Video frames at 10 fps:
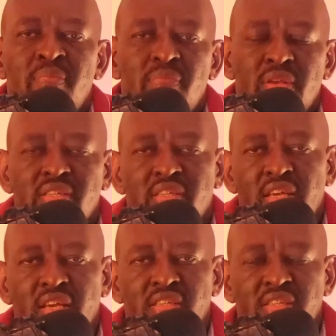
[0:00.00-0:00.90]

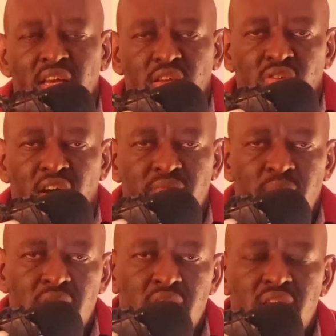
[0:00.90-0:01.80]
mistakes that you have
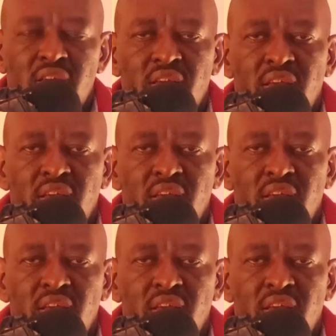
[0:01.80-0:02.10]
made,